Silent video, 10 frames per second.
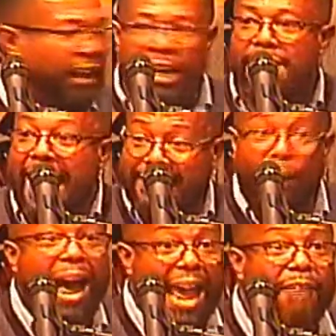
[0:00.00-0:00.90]
That's why
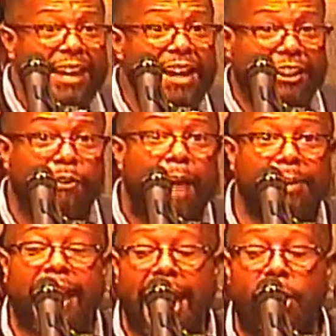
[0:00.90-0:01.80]
I have leaders around me
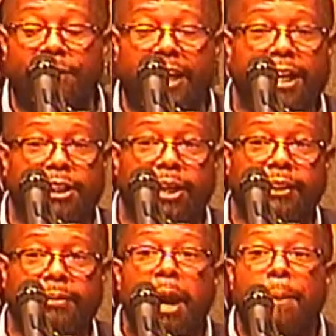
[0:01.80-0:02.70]
say, hey, don't forget to do
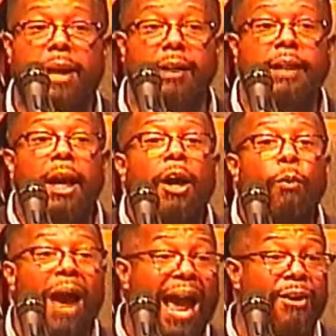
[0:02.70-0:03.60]
this. Because
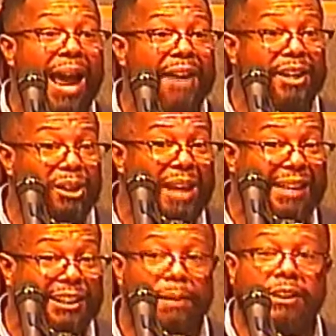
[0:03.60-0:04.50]
why do I have to do
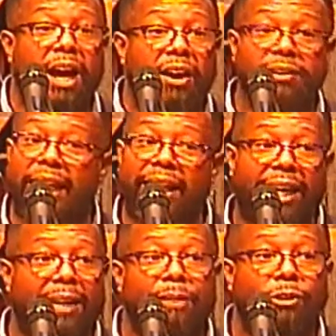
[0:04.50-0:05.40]
that so much? Because they
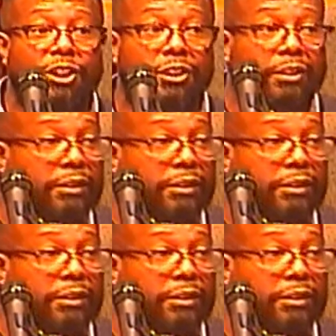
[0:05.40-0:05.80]
get emotional.